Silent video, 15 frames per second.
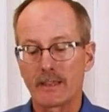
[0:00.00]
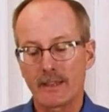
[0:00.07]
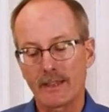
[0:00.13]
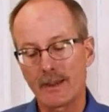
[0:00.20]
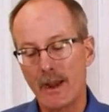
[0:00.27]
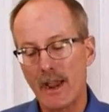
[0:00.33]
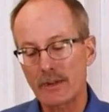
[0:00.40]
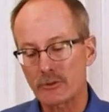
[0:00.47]

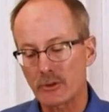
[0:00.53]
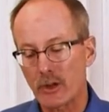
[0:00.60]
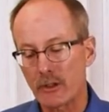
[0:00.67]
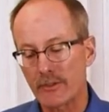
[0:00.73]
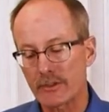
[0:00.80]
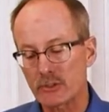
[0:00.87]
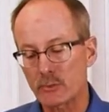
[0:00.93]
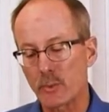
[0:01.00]
In
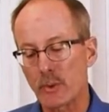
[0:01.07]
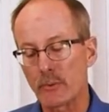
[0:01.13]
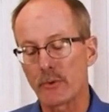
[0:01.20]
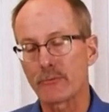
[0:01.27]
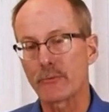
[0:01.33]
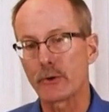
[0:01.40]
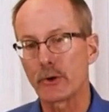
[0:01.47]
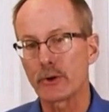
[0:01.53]
hydraulics, we
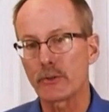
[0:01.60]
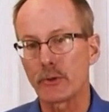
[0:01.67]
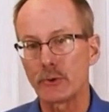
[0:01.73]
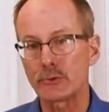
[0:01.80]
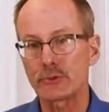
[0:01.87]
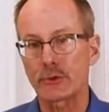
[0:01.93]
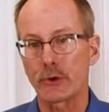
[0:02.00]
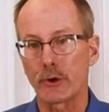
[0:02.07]
refer to
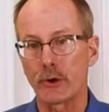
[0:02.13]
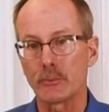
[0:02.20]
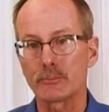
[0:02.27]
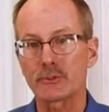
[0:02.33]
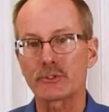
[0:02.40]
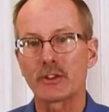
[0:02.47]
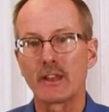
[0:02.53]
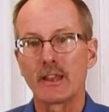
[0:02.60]
those
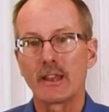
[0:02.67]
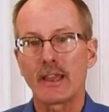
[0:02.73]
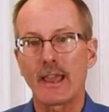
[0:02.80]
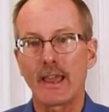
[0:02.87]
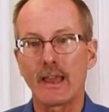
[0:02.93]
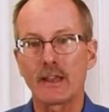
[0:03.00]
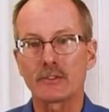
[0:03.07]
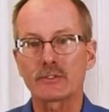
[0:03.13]
terms
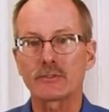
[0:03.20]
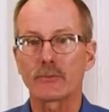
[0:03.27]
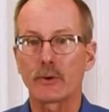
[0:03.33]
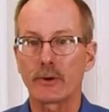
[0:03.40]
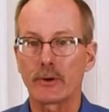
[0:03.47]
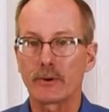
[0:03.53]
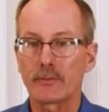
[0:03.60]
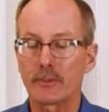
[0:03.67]
as,
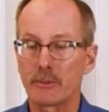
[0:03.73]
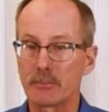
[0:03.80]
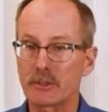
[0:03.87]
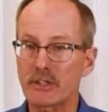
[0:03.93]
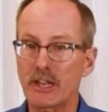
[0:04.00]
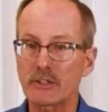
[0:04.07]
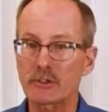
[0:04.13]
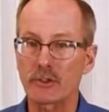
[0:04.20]
for the
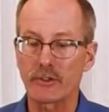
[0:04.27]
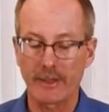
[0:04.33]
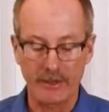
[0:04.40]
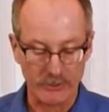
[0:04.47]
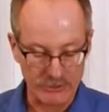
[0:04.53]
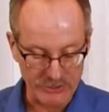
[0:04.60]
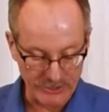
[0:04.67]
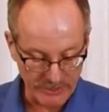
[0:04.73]
potential
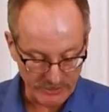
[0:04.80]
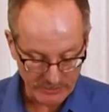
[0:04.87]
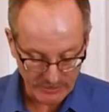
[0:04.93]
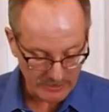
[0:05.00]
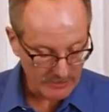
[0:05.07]
energy,